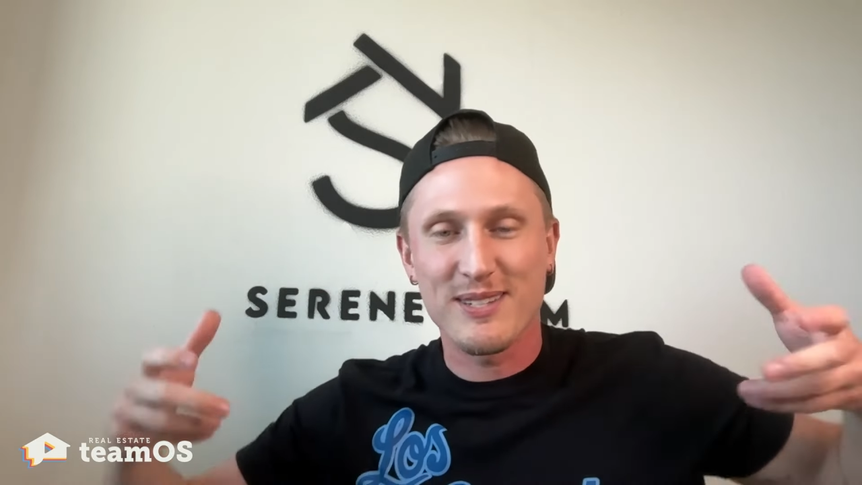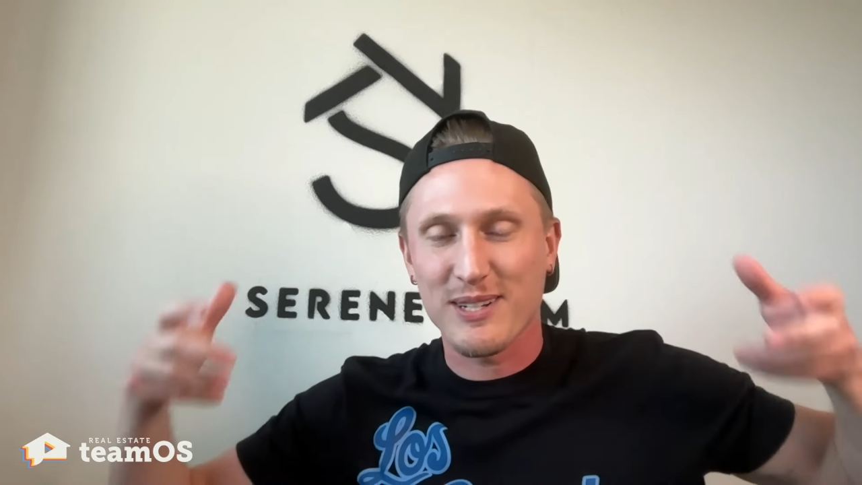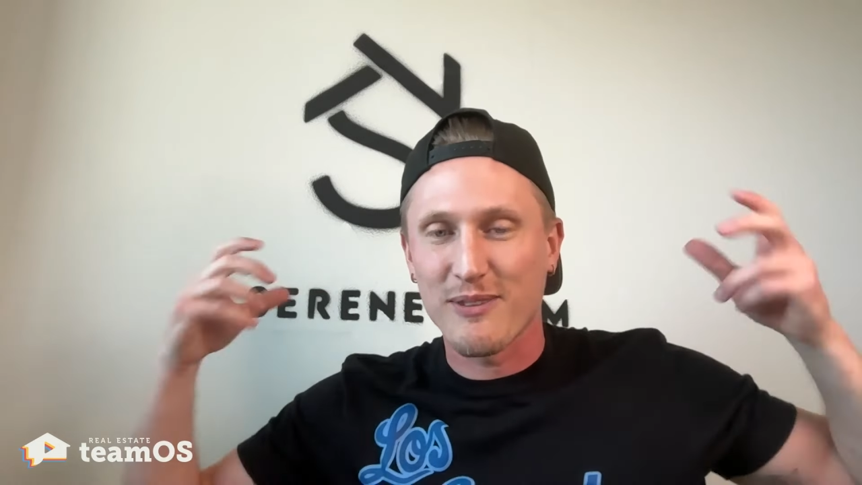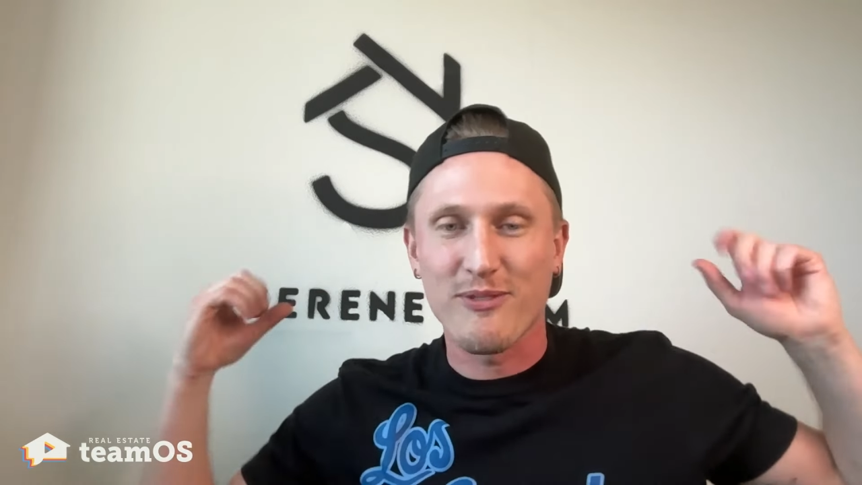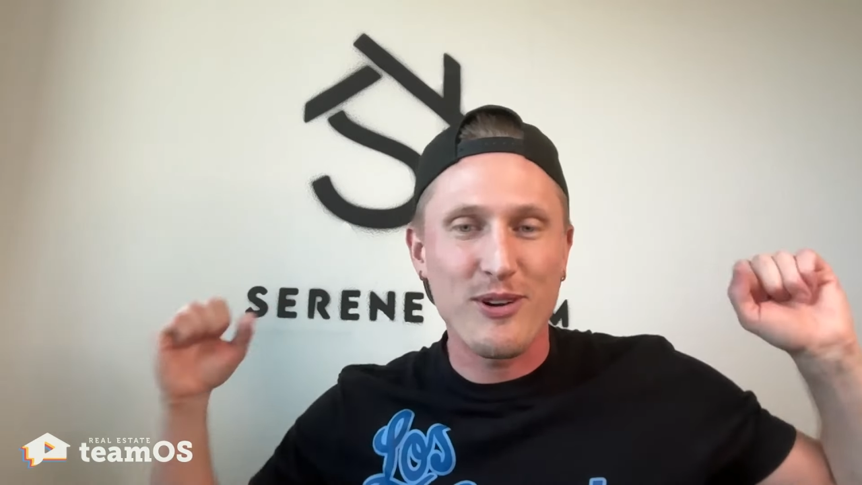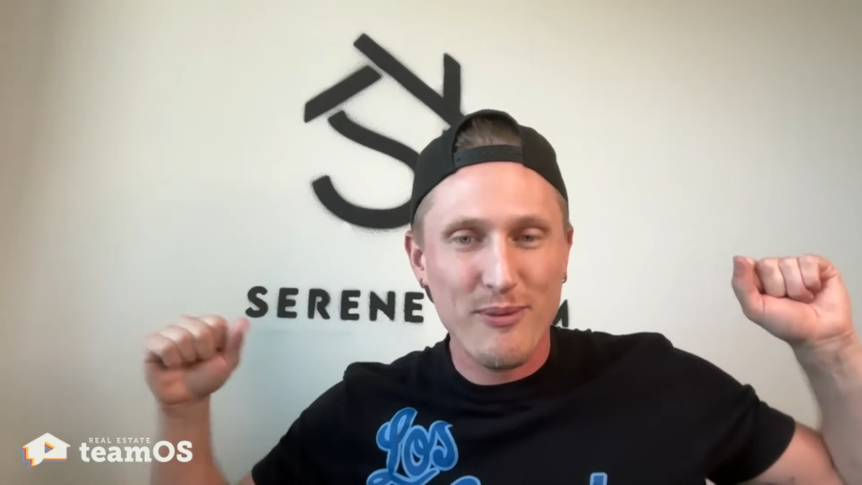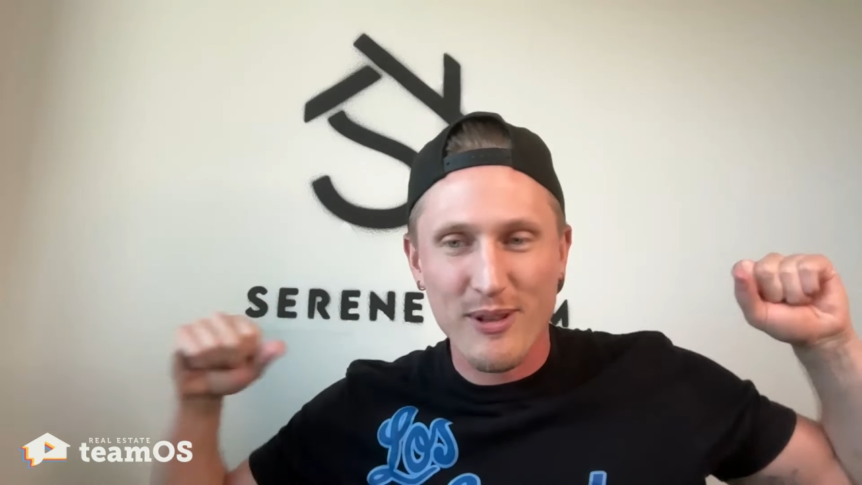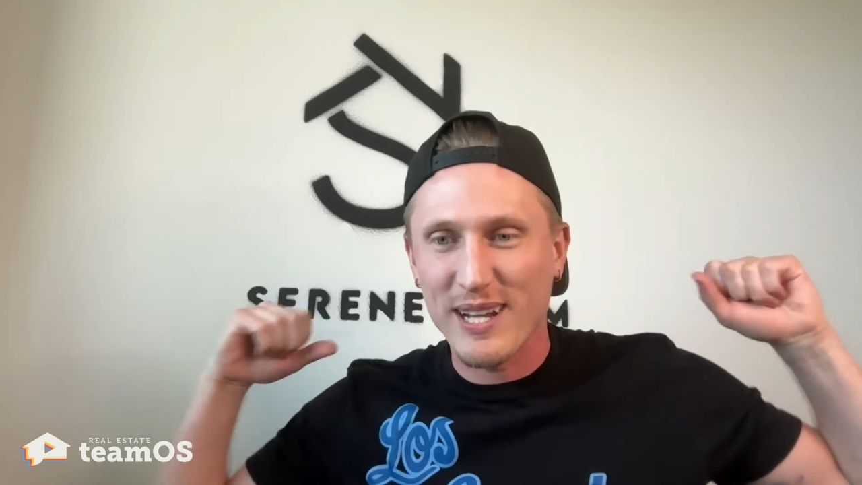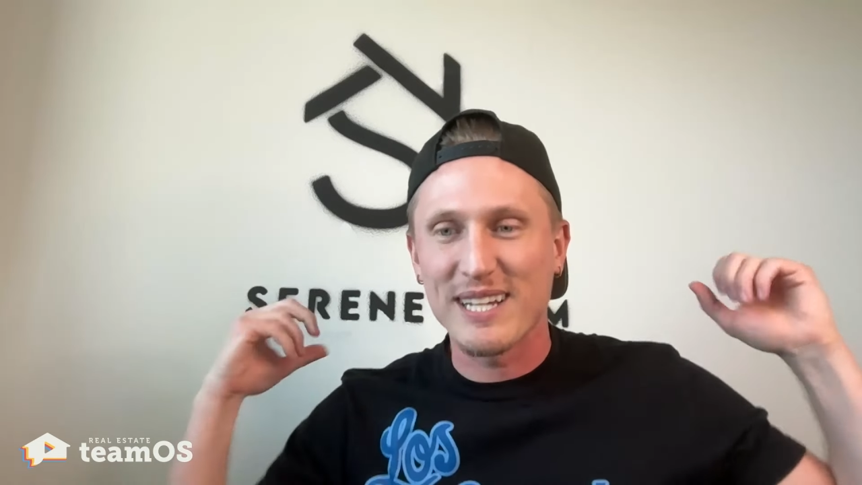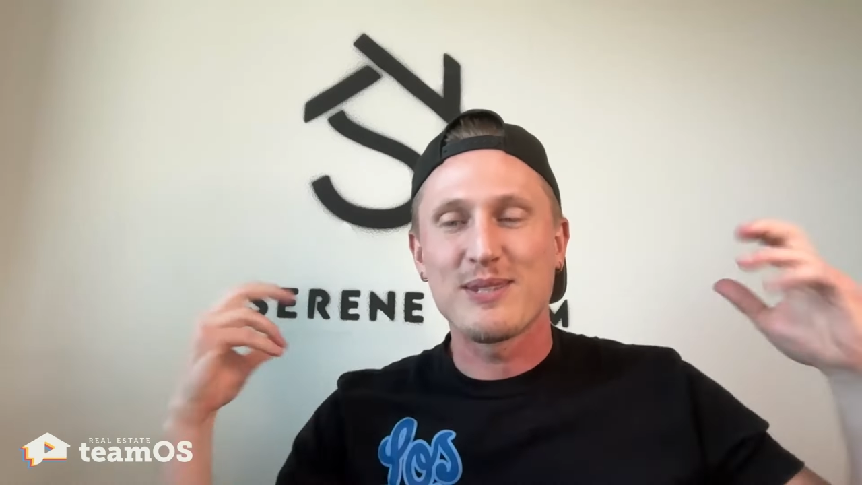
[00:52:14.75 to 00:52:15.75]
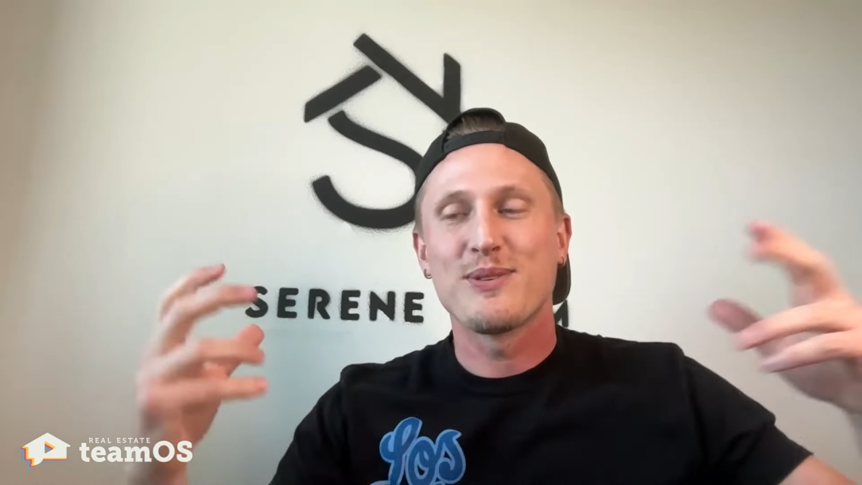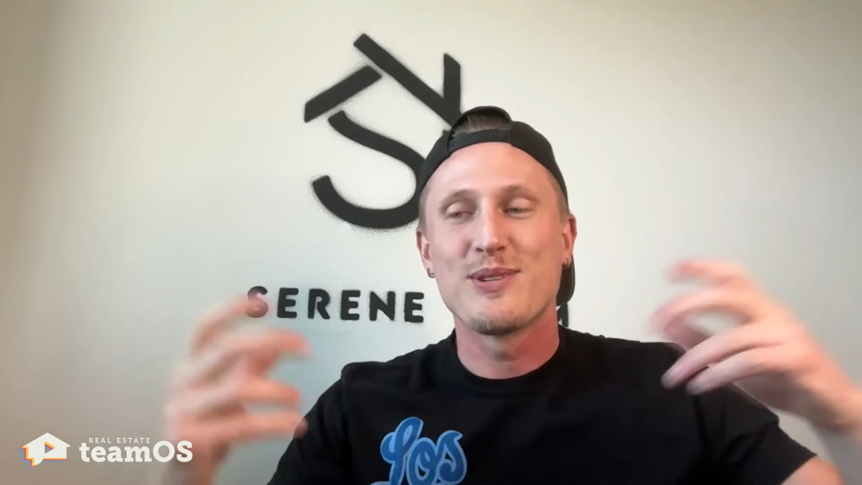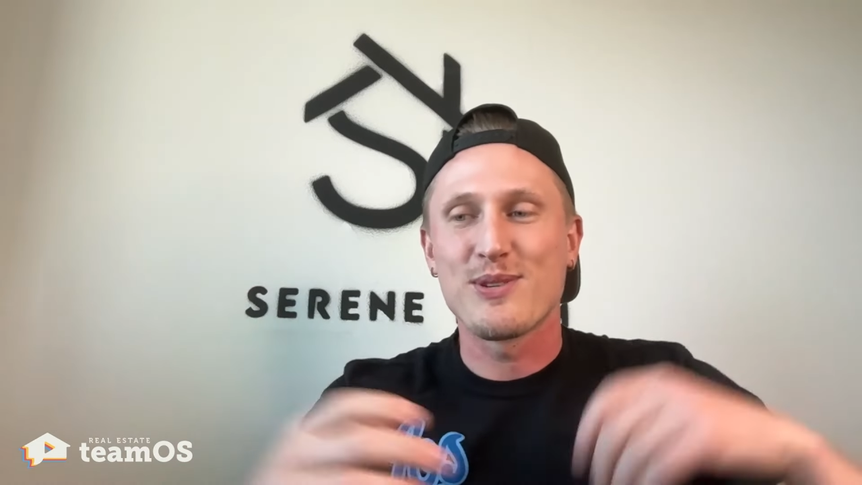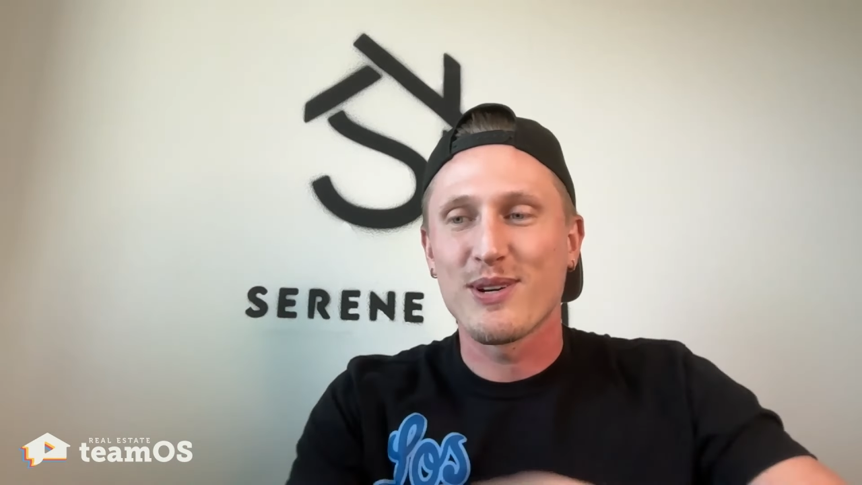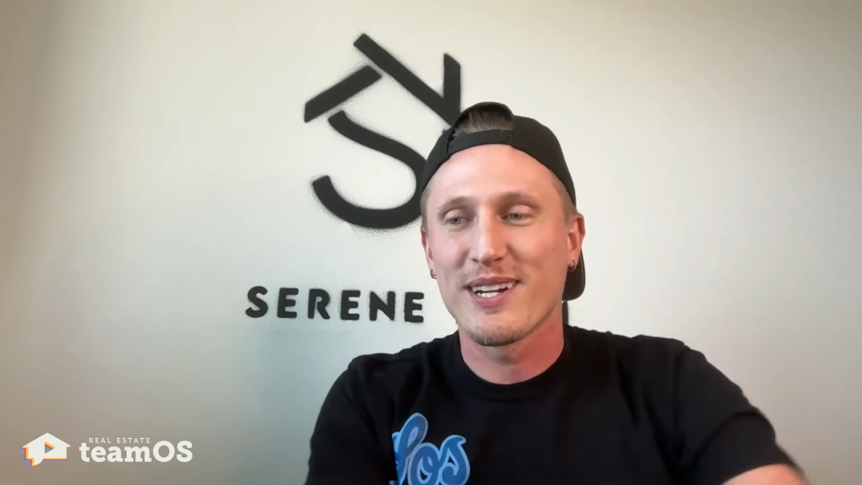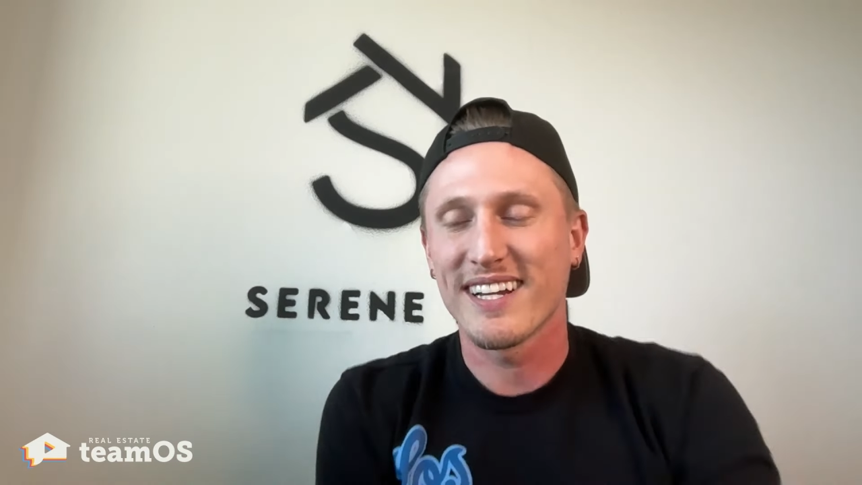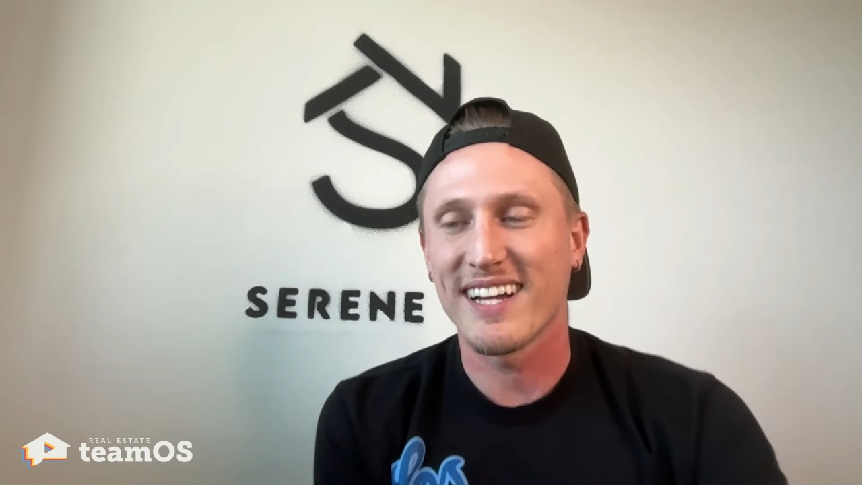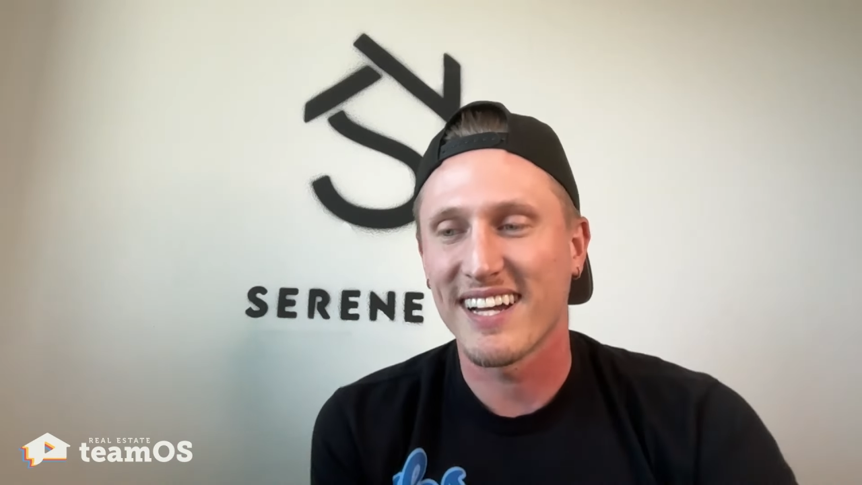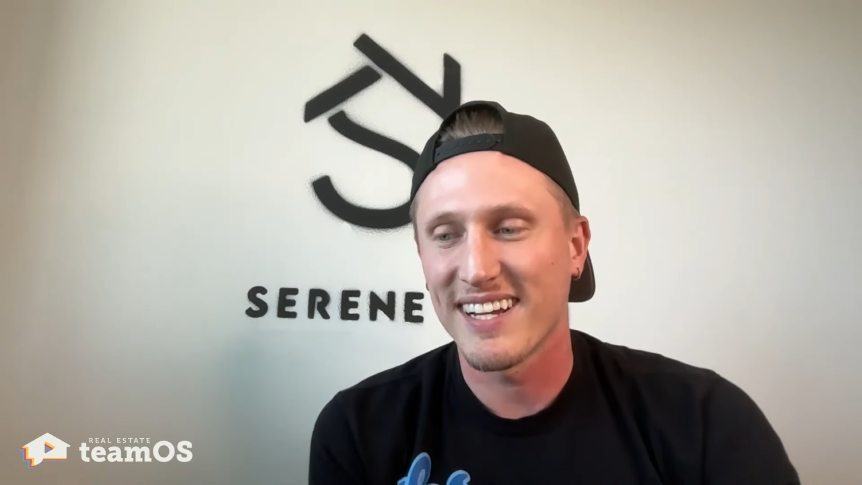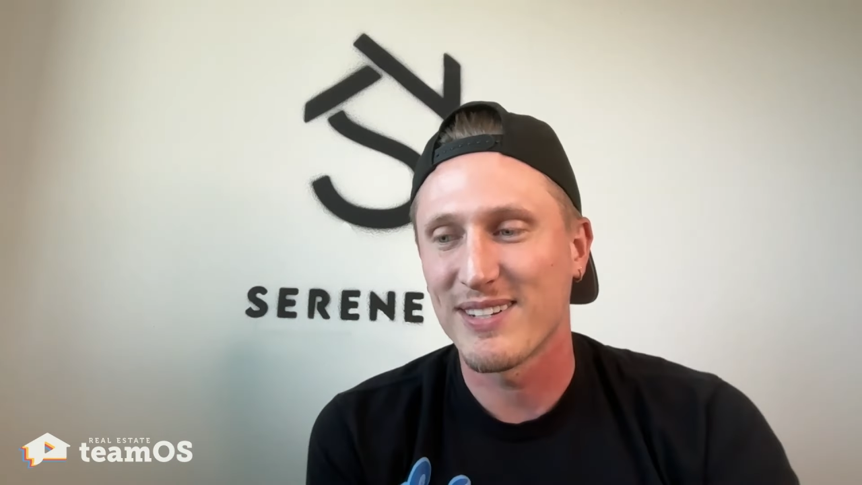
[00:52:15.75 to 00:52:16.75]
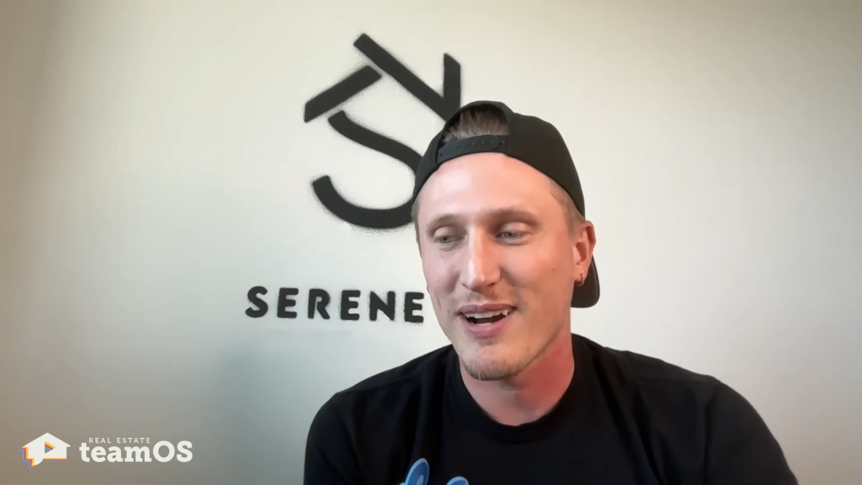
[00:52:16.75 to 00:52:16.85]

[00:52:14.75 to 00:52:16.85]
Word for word: It's a convertible. I get to enjoy uh,